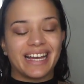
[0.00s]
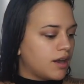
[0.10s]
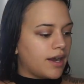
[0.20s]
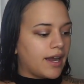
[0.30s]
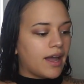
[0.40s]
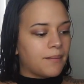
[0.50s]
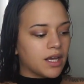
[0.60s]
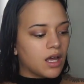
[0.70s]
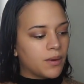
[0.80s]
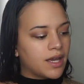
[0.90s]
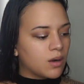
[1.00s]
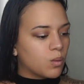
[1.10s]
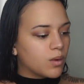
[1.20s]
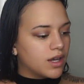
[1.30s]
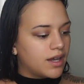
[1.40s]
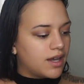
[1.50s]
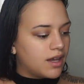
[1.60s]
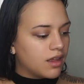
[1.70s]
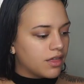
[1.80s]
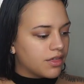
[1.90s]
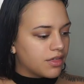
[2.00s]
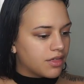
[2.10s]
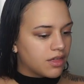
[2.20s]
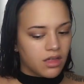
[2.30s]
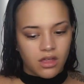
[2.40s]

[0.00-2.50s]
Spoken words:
All right, I'm gonna go in with